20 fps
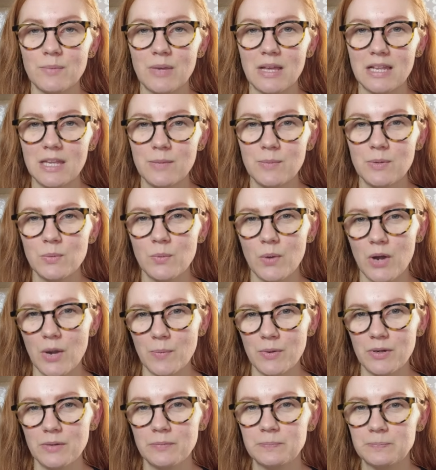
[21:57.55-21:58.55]
be a little bit
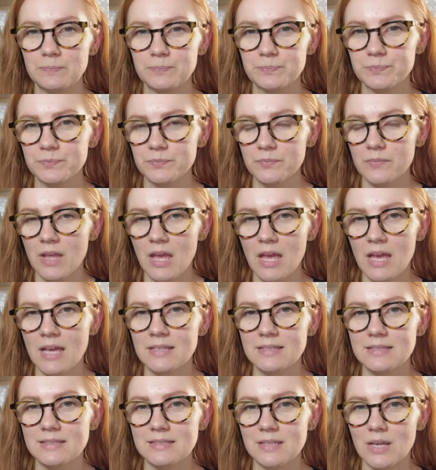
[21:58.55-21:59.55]
warmer,
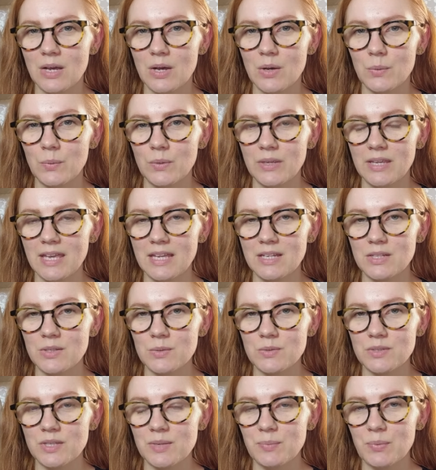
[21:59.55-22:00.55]
so we can
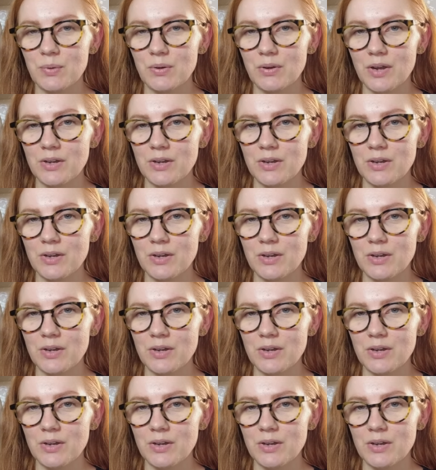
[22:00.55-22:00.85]
do some more